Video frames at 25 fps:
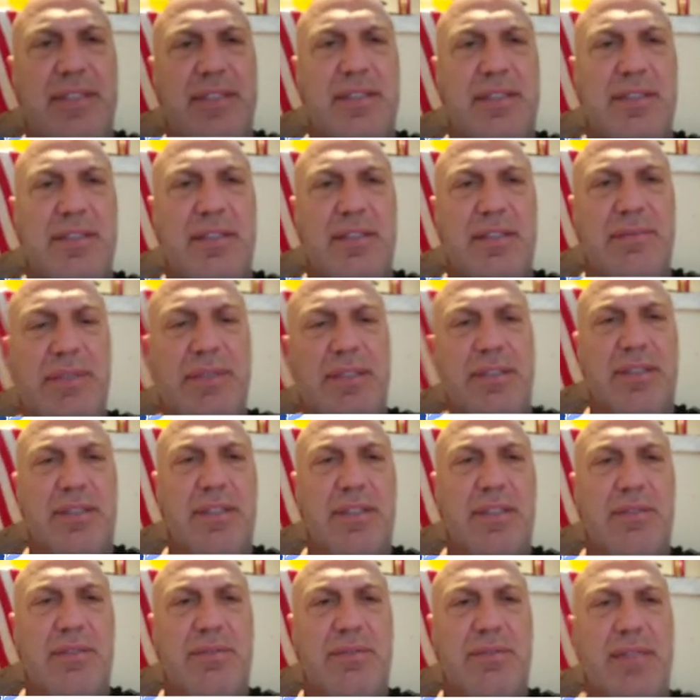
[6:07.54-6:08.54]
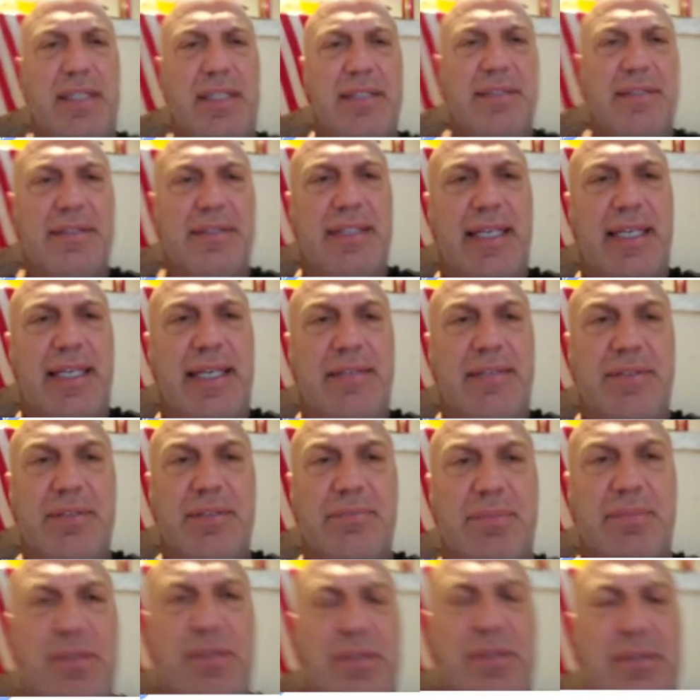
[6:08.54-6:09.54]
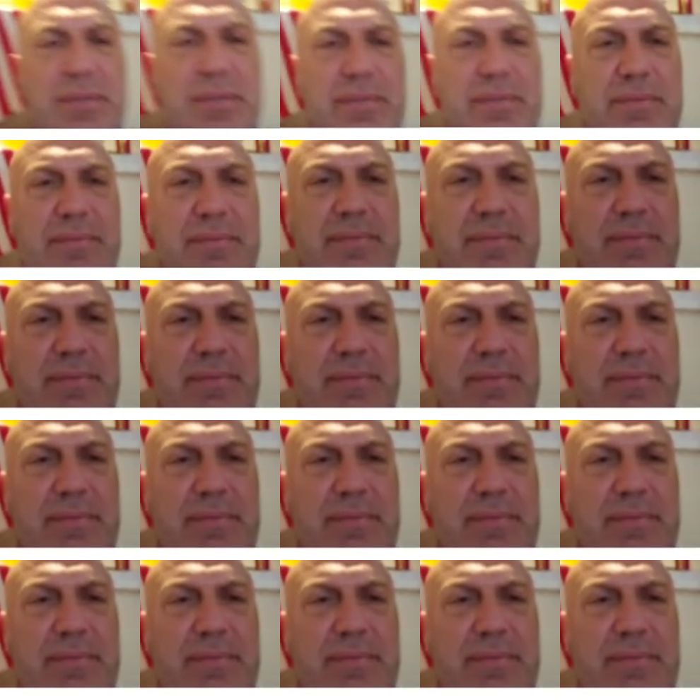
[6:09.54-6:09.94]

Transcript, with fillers: this is going to be turning red. They have it in blue.